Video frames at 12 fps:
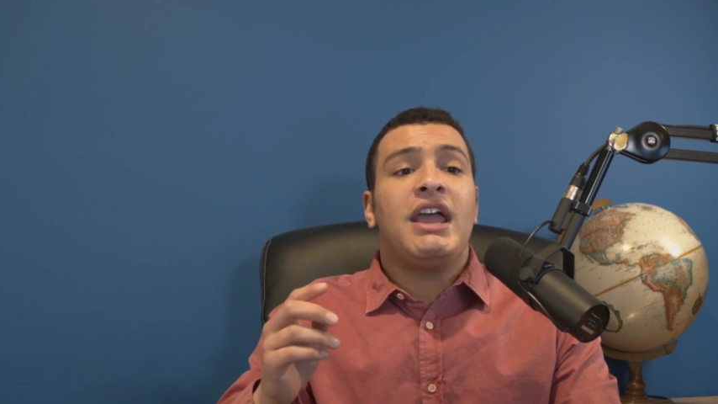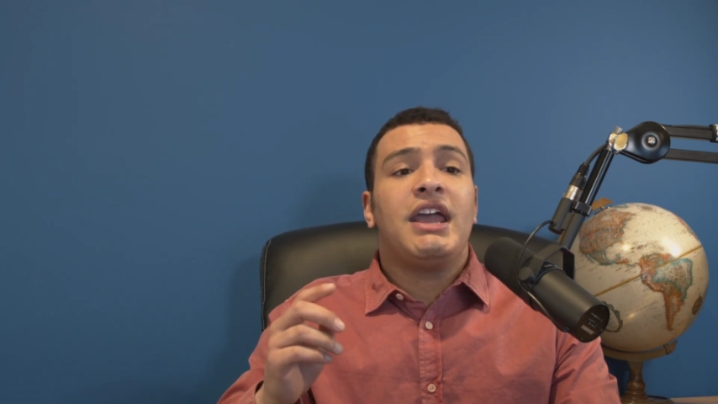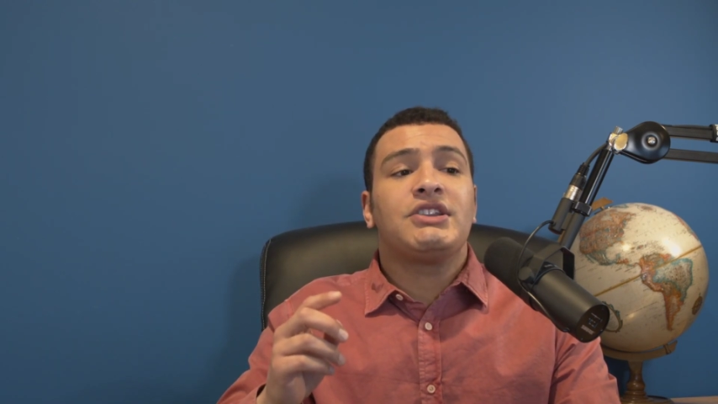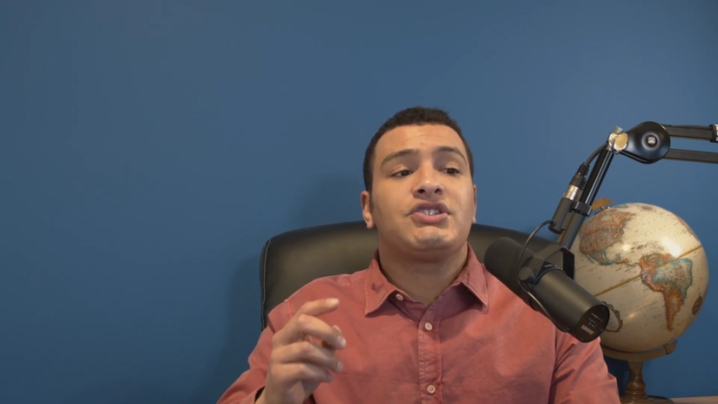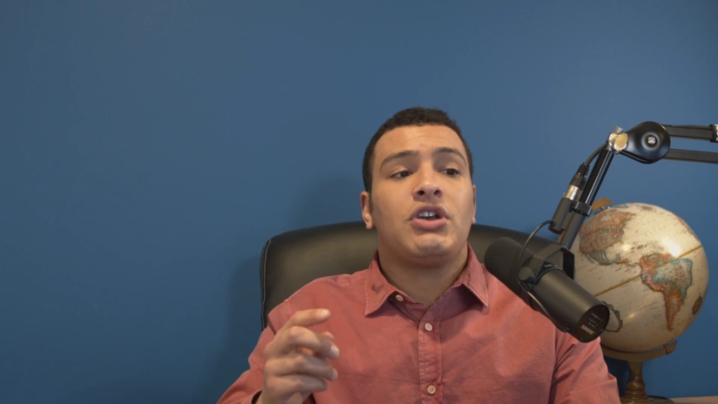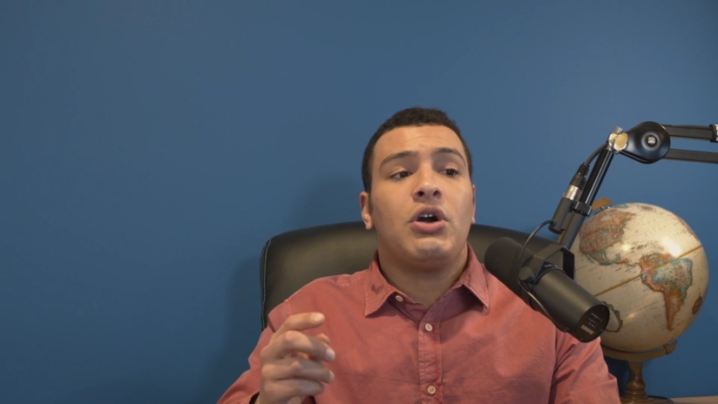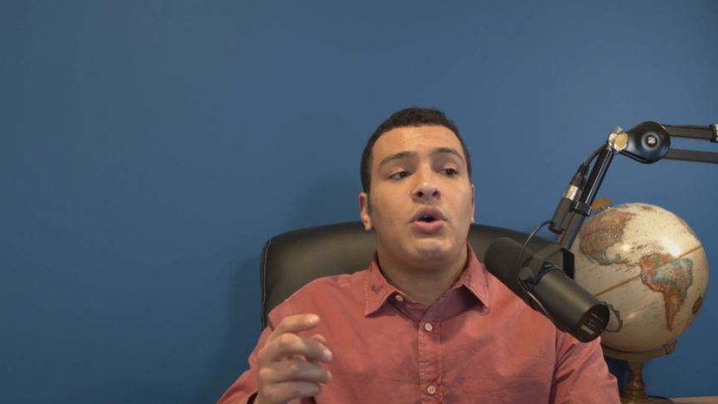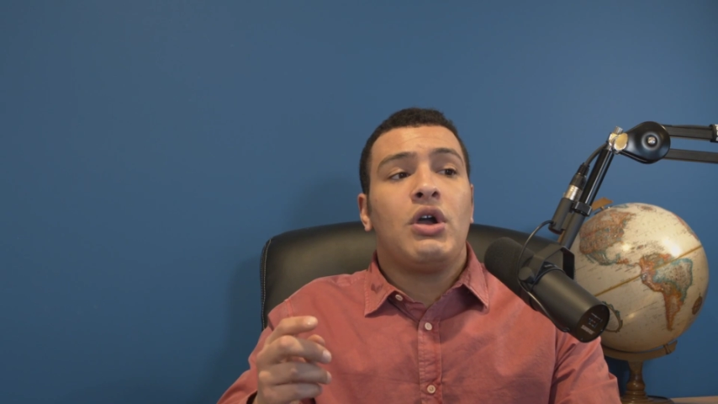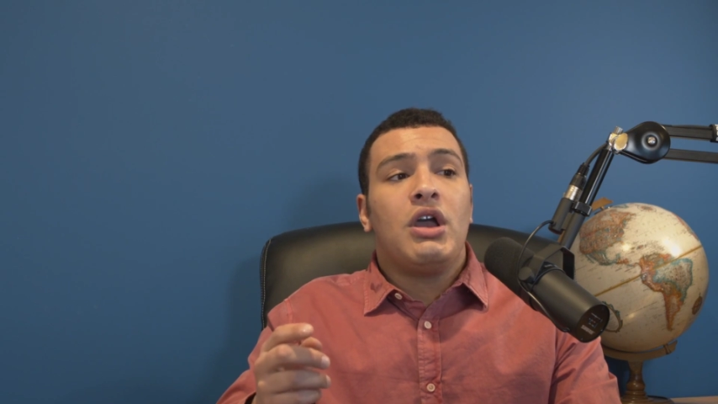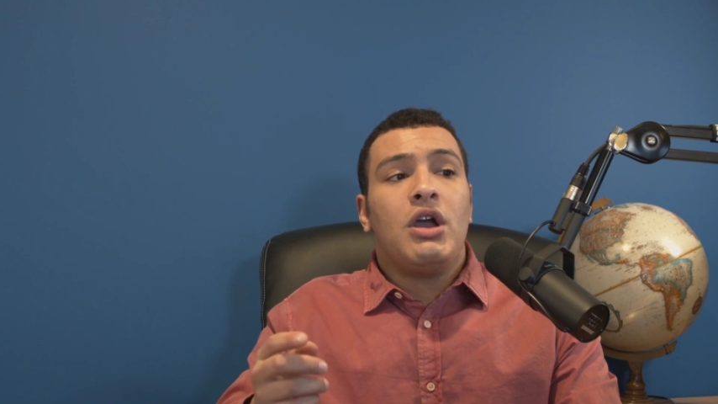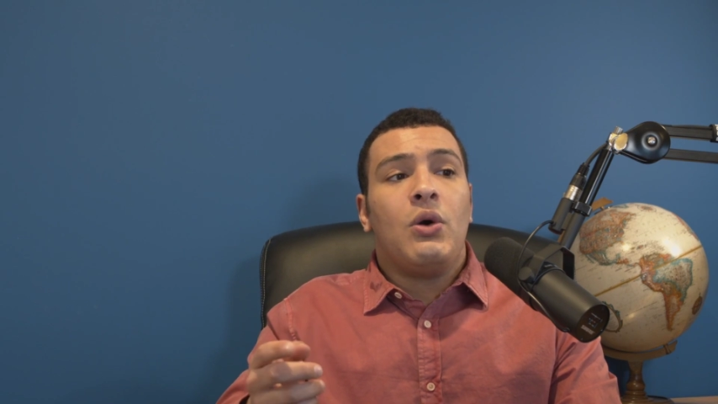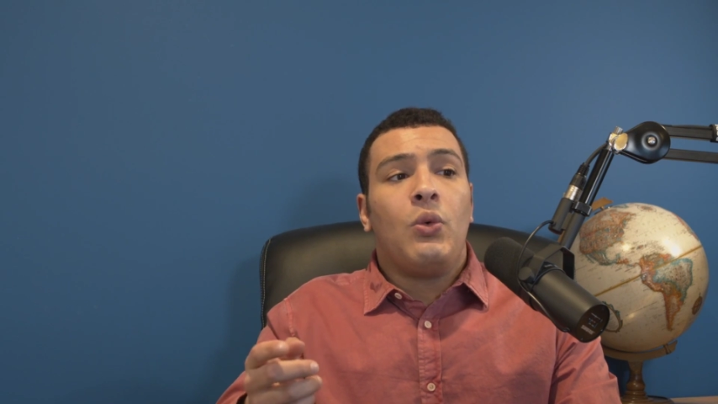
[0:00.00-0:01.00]
And so
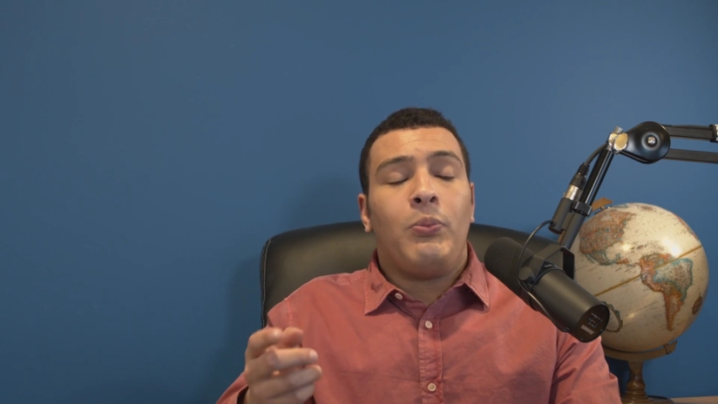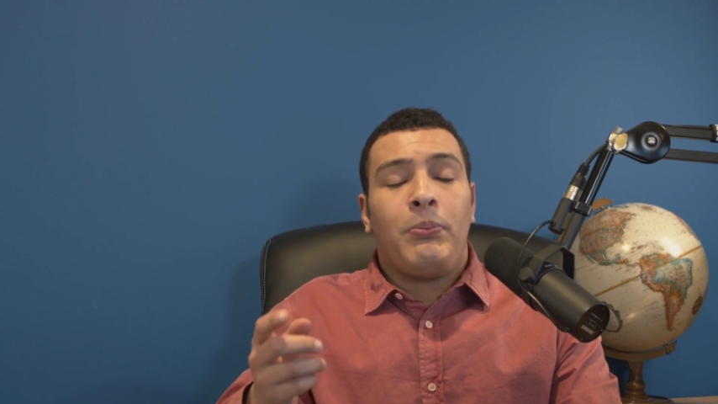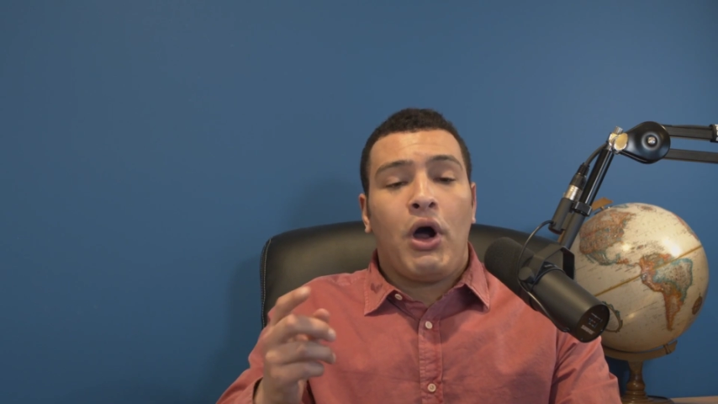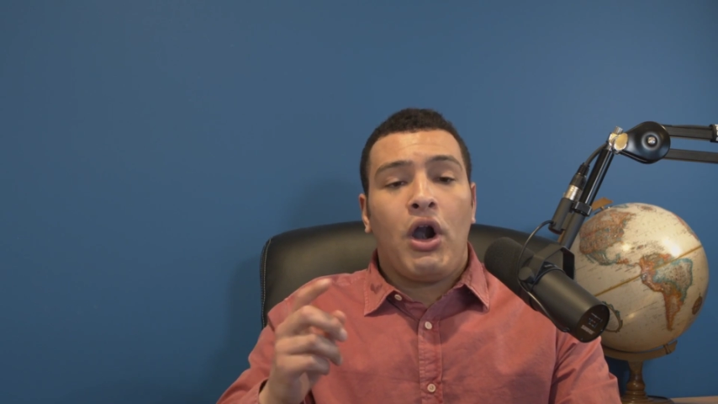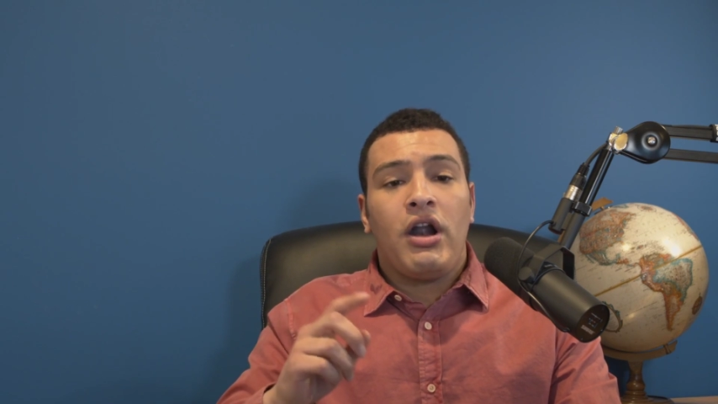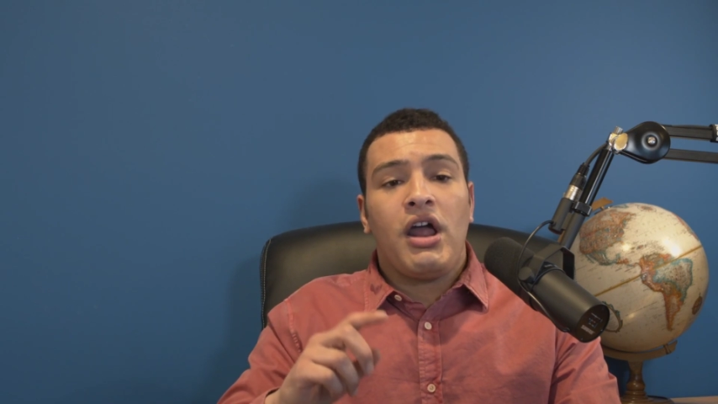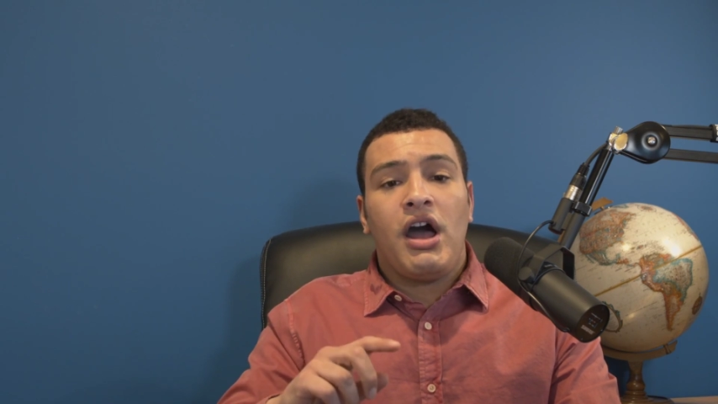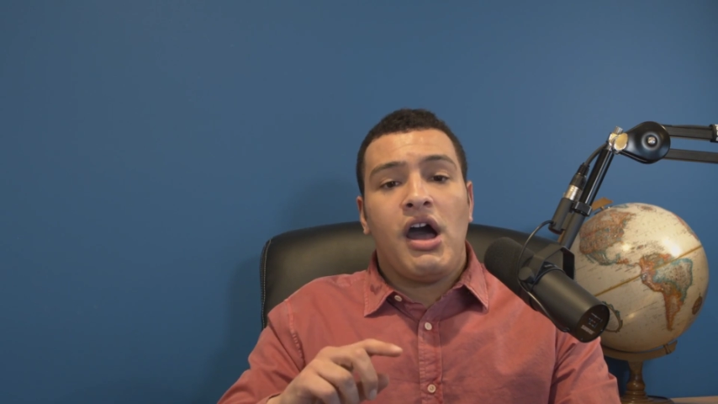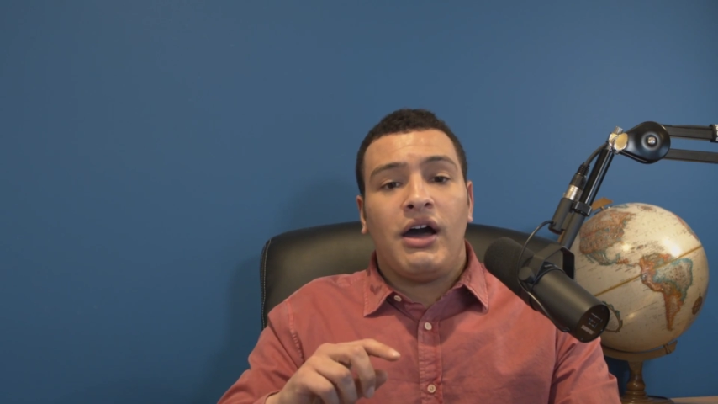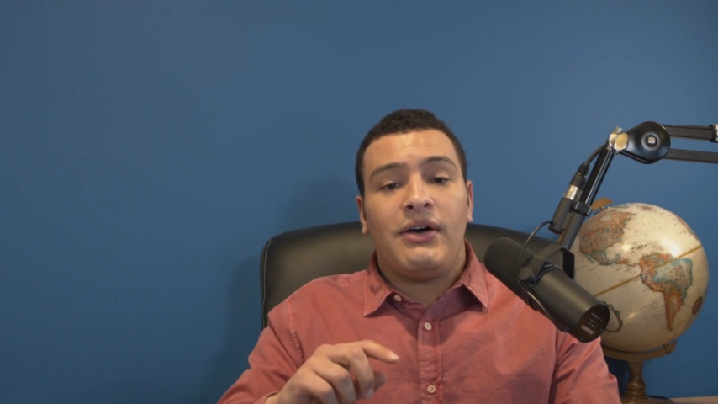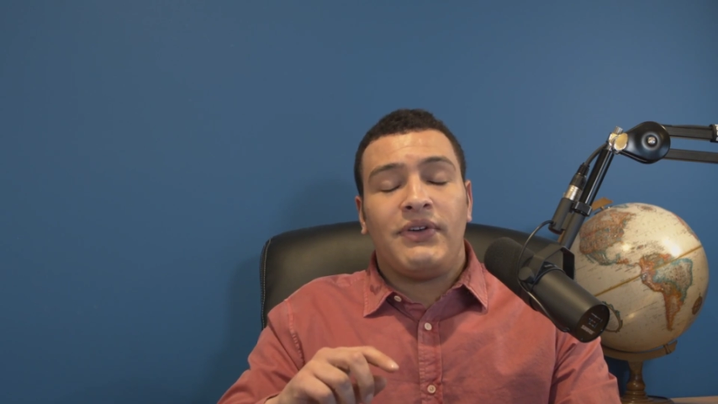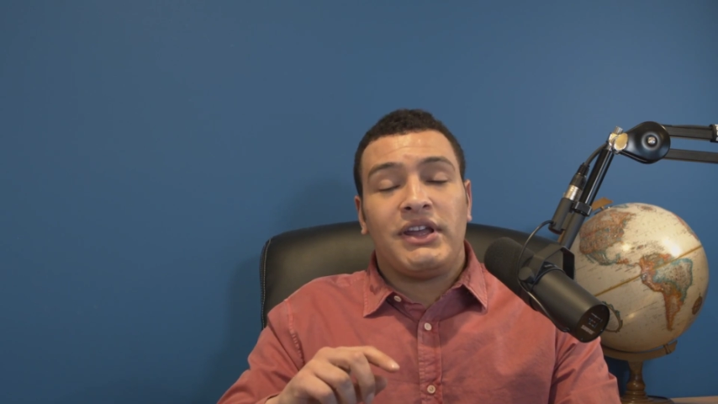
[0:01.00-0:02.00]

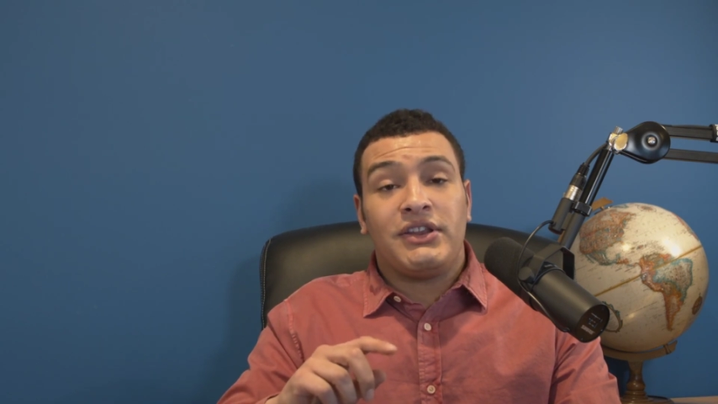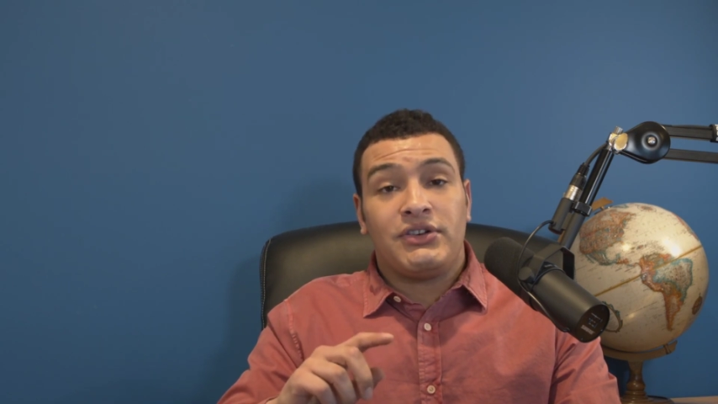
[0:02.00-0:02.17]
and